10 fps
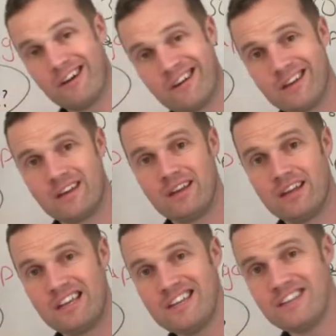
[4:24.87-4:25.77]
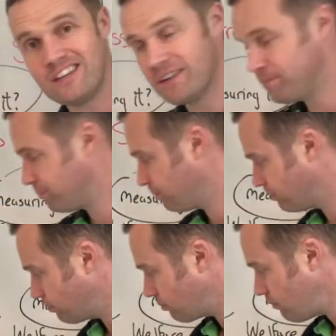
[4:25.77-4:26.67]
lying, eating.
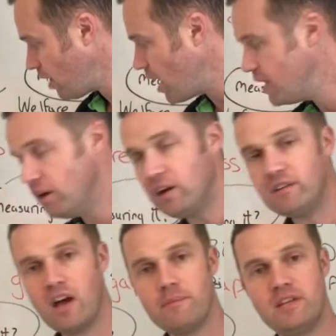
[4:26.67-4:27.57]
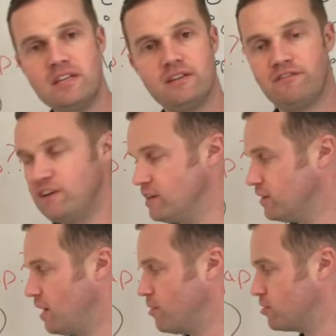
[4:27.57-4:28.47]
And lying time and eating, feeding
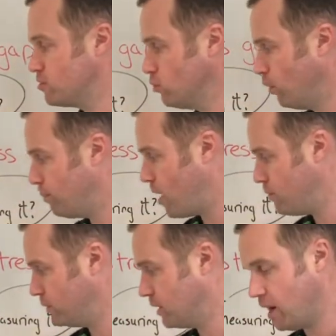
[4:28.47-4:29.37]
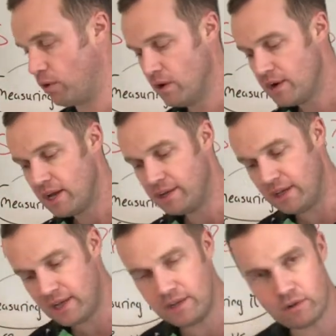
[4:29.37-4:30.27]
time are so important with the cow. In the
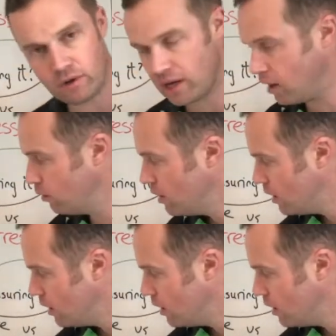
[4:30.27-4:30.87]
indoor cow,